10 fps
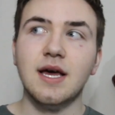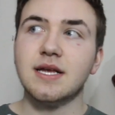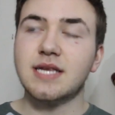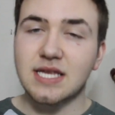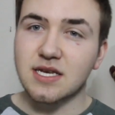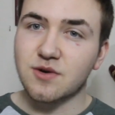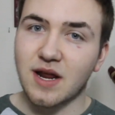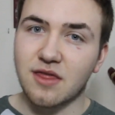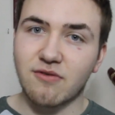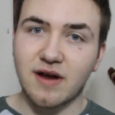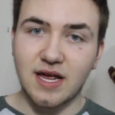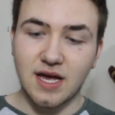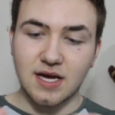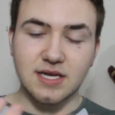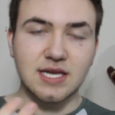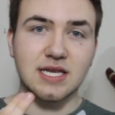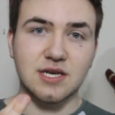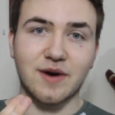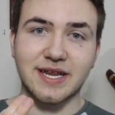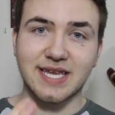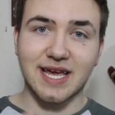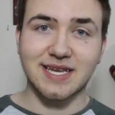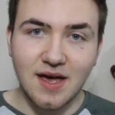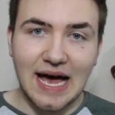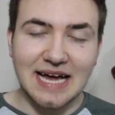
season 23, season 26.